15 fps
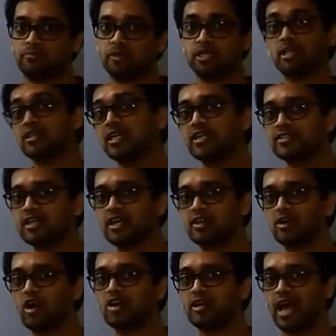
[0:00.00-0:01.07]
But the things are
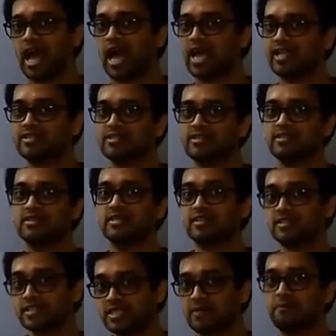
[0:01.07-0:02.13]
not as
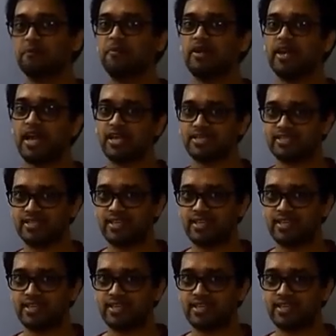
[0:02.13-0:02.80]
simple as